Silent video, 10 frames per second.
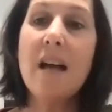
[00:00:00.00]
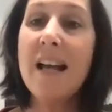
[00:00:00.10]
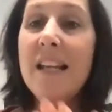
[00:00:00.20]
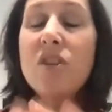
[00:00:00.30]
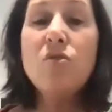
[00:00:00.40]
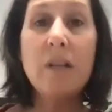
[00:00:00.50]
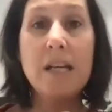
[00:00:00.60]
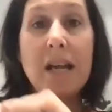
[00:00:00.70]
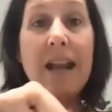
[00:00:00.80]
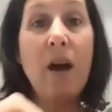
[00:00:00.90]
I literally
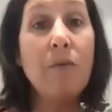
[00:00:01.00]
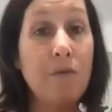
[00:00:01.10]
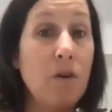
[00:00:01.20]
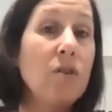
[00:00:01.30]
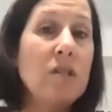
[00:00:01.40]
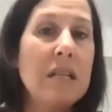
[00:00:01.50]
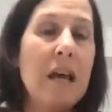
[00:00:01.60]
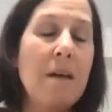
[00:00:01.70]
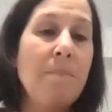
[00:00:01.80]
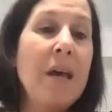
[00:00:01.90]
can now refer to
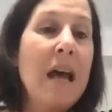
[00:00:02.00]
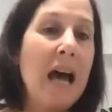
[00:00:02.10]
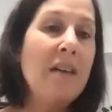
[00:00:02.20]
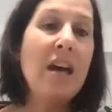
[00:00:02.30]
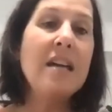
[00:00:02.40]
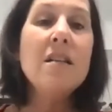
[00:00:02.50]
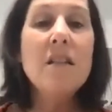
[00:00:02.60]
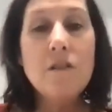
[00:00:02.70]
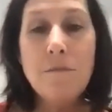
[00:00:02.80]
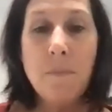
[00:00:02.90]
them and they can
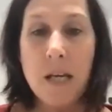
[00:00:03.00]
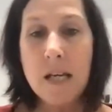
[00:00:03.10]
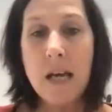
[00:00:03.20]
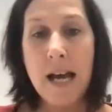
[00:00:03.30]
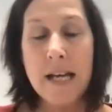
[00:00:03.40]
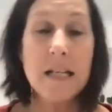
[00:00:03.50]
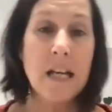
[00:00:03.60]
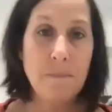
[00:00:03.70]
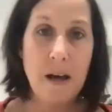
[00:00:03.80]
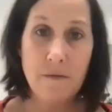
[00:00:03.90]
give me a
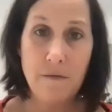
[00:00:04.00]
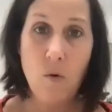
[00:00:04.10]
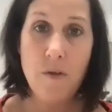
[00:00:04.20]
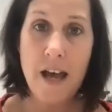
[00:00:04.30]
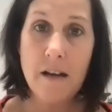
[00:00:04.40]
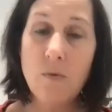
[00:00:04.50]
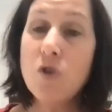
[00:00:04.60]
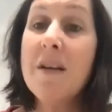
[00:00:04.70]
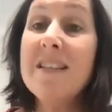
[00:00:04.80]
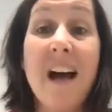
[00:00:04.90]
kickback for that,
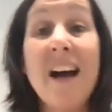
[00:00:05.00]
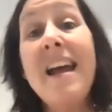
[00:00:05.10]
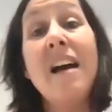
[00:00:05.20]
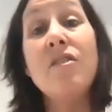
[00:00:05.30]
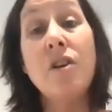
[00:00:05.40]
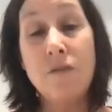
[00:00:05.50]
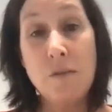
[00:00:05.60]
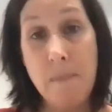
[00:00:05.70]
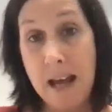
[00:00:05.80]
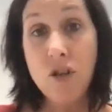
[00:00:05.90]
which means I now don't have to
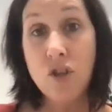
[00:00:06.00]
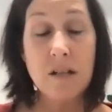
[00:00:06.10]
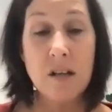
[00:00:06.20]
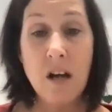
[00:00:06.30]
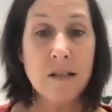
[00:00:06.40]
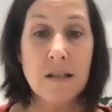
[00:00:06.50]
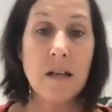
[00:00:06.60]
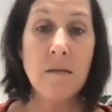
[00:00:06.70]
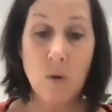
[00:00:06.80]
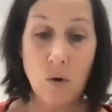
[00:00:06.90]
manage that task
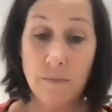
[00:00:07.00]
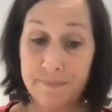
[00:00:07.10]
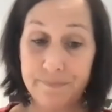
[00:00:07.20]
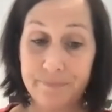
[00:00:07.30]
anymore.